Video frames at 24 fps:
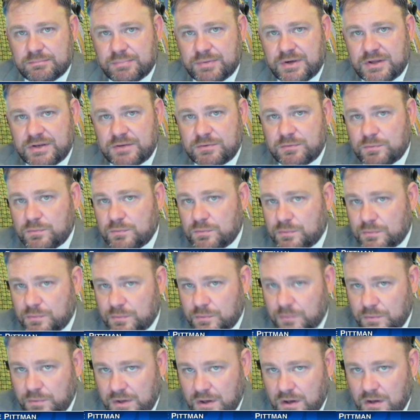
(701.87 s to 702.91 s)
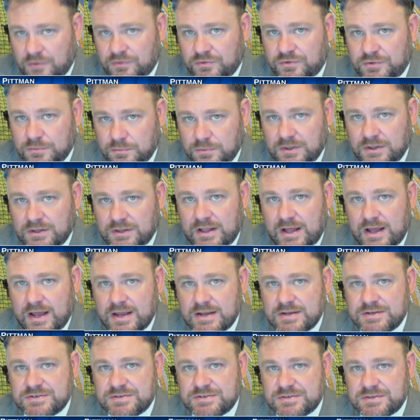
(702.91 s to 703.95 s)
But we also
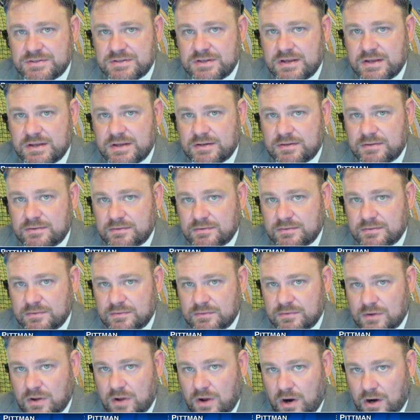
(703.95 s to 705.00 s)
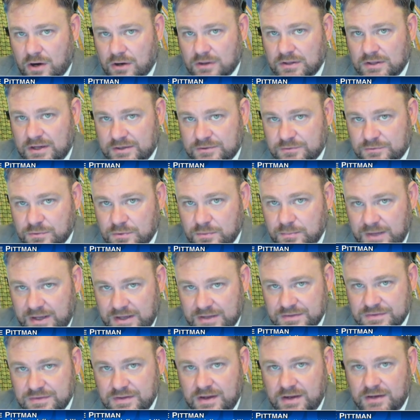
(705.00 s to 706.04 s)
realize that our electoral
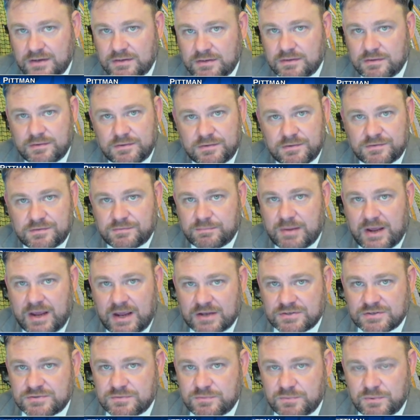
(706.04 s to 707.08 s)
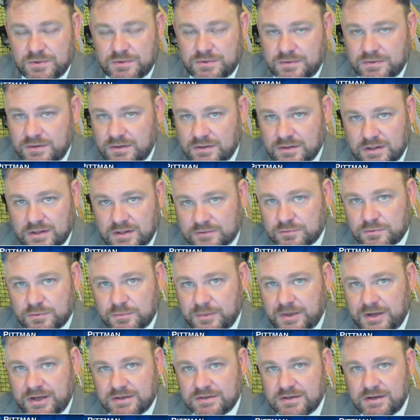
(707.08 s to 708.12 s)
mandate is matched with the electoral
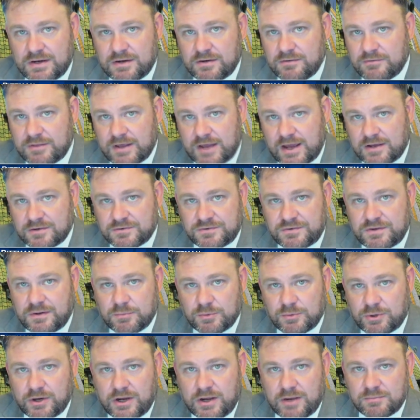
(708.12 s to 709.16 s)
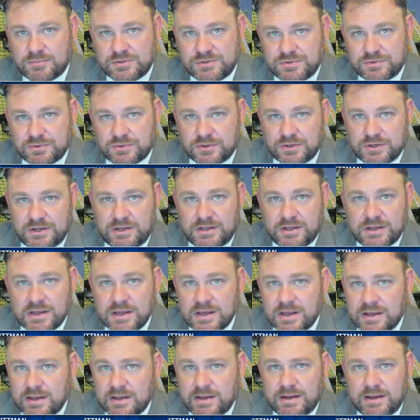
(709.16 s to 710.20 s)
mandate of the House Democrat majority
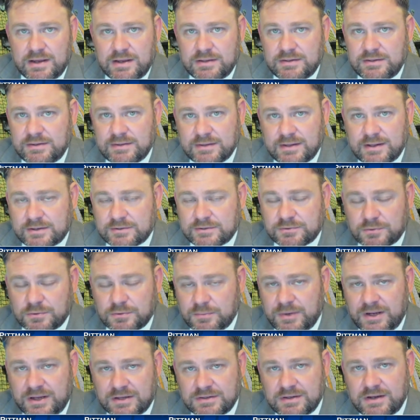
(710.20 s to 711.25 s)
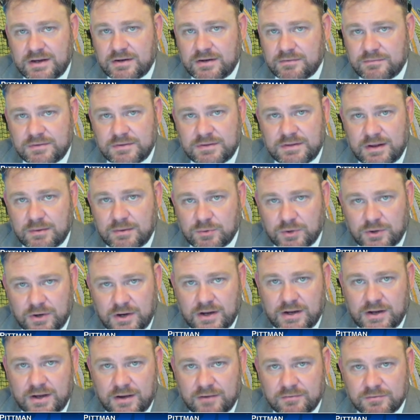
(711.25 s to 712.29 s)
and the electoral mandate of the
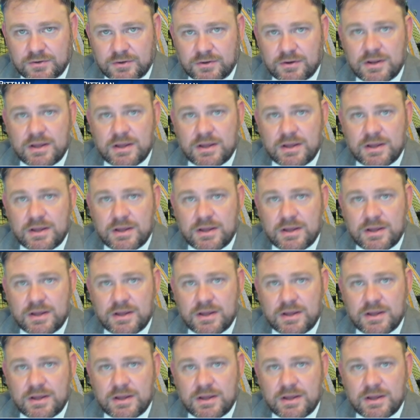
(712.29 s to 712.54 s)
Democrat governor.